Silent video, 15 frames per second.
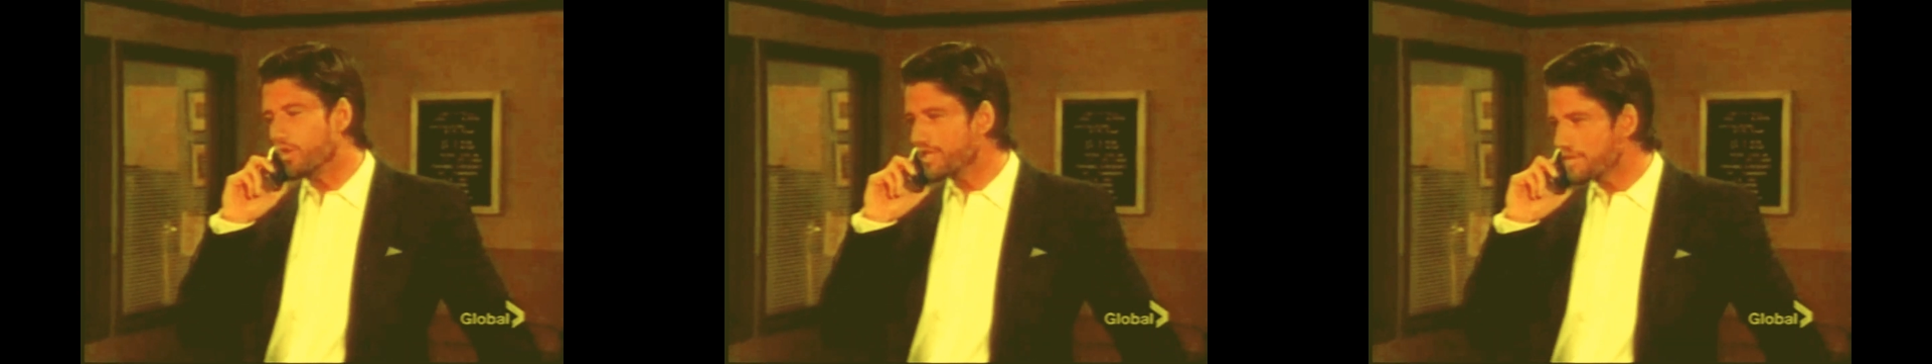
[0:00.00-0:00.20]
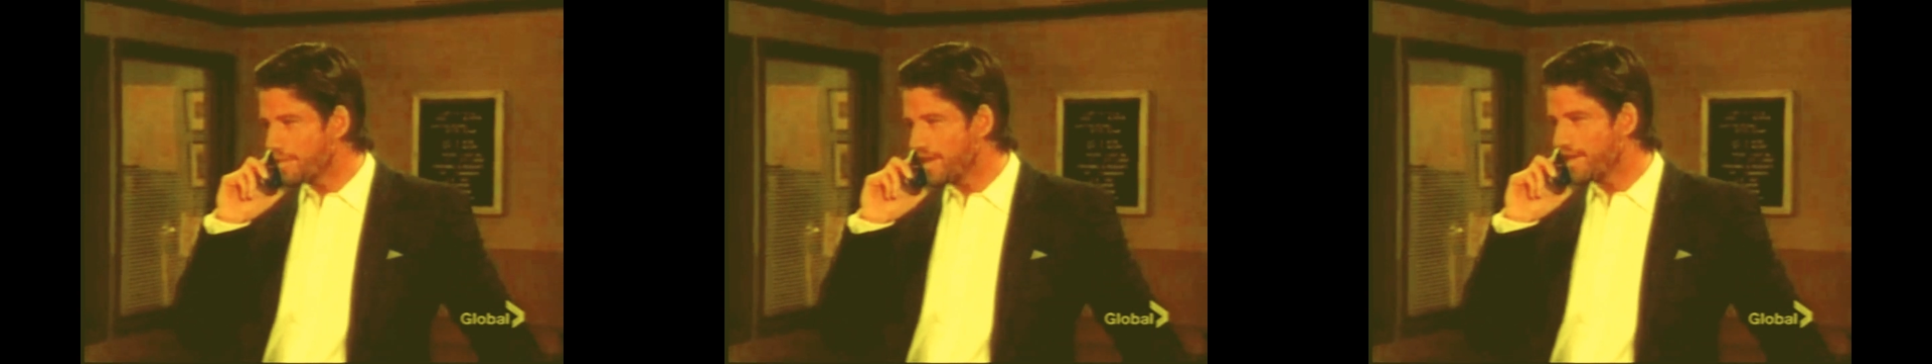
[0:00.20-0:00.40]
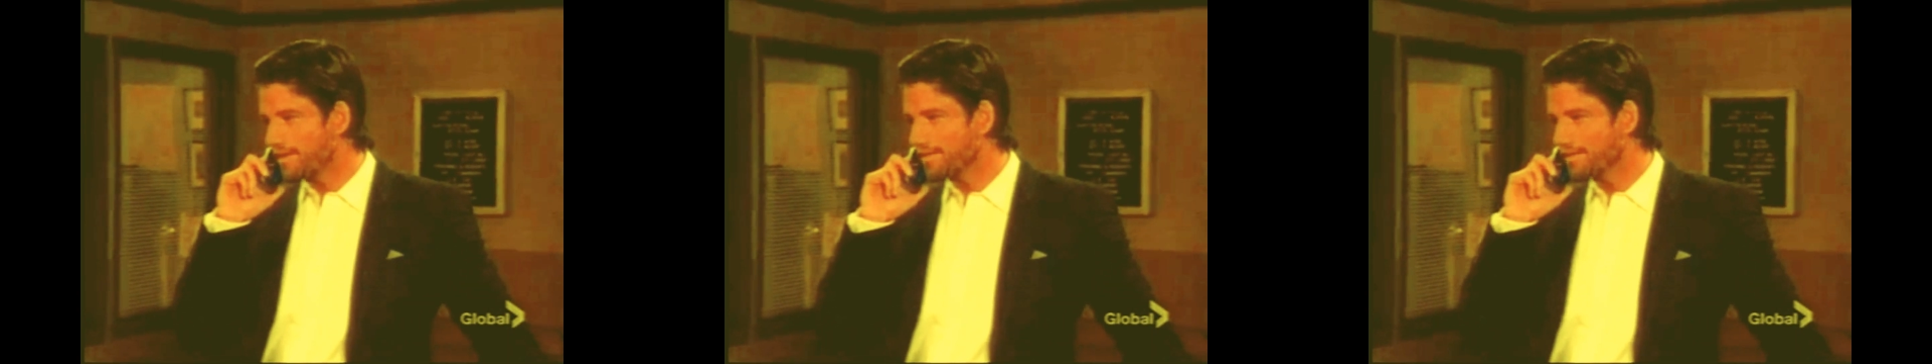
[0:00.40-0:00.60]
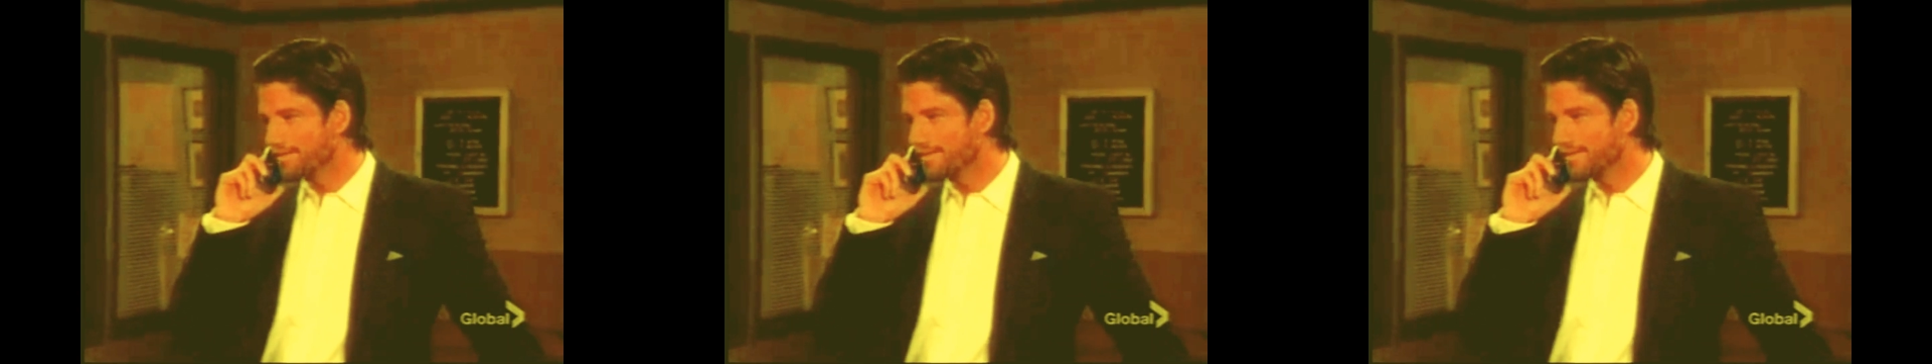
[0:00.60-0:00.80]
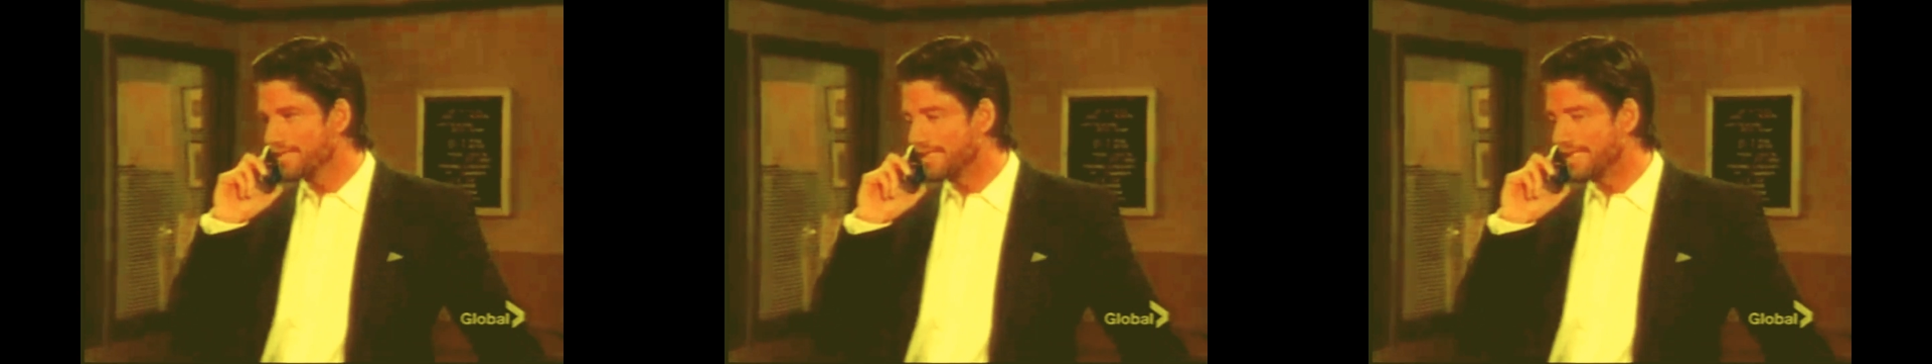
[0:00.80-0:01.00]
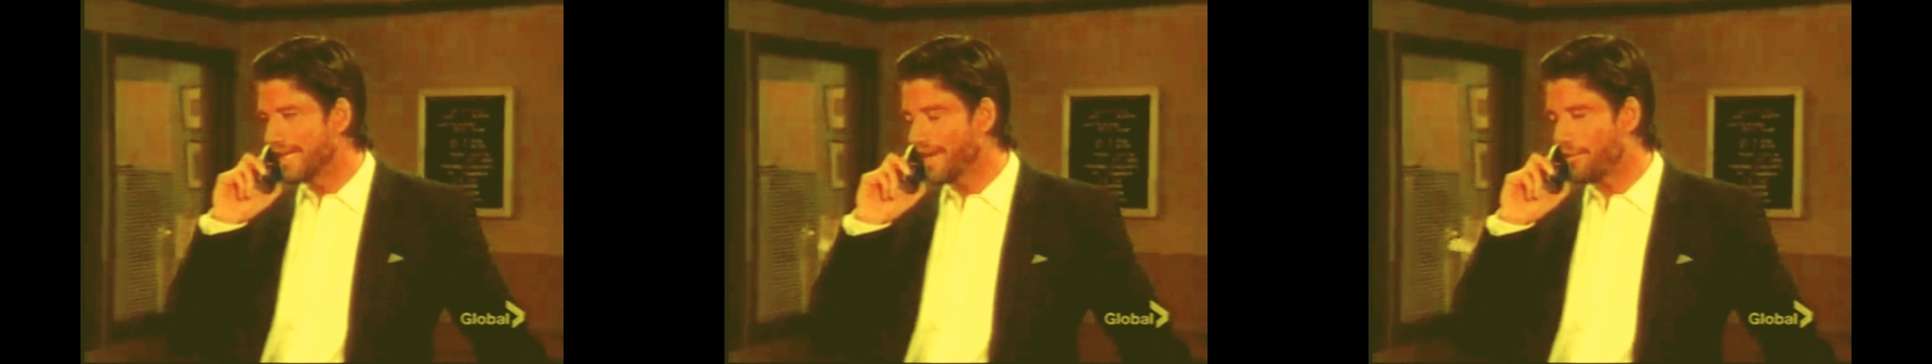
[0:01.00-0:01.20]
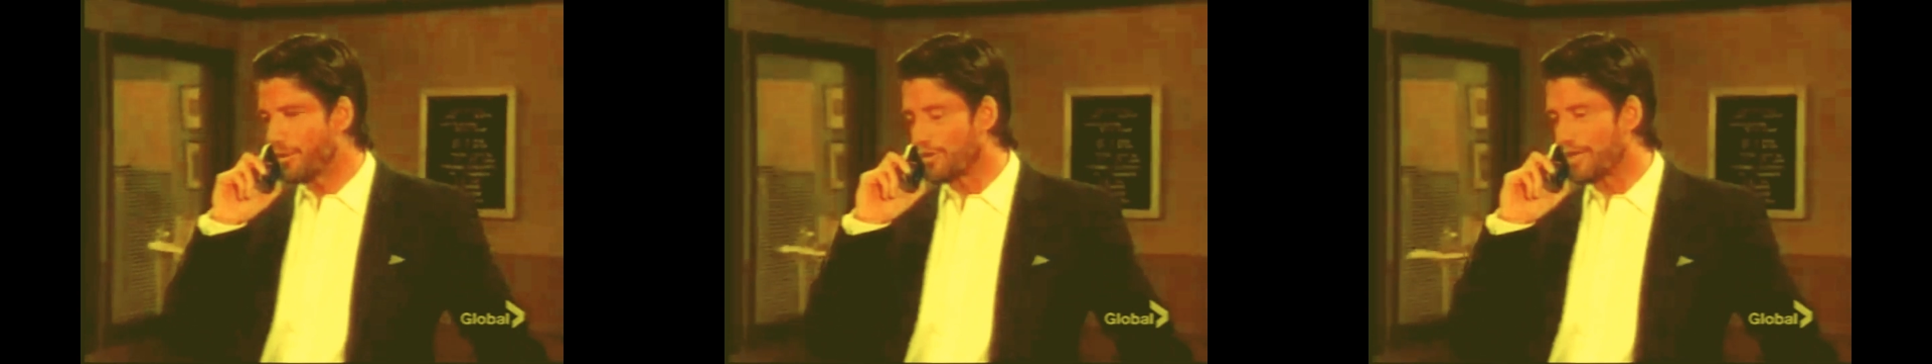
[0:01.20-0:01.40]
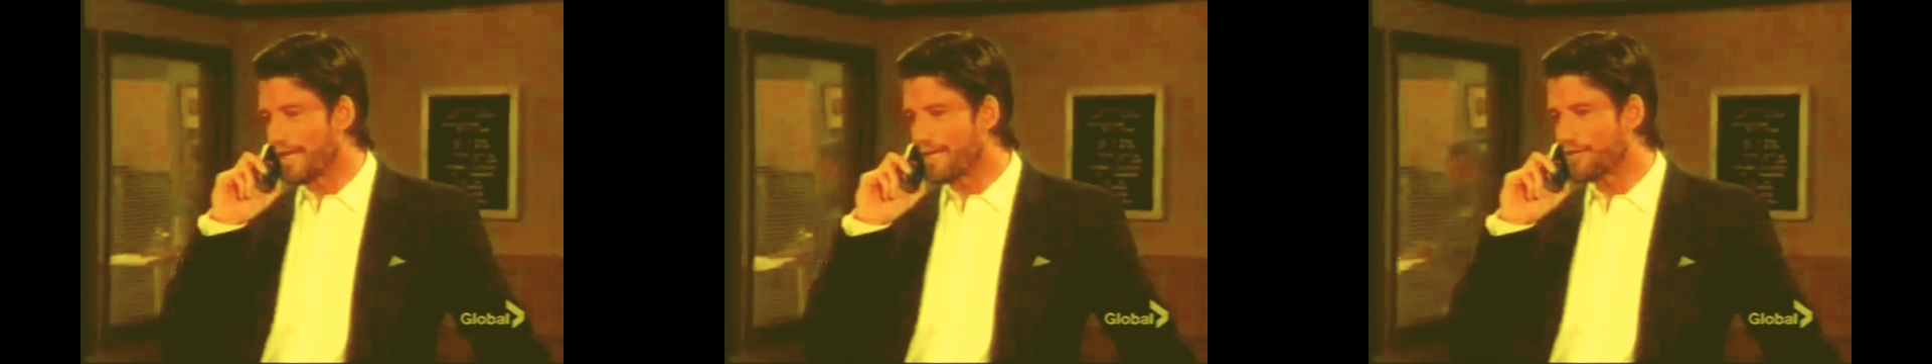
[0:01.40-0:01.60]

Voicemail? Come on,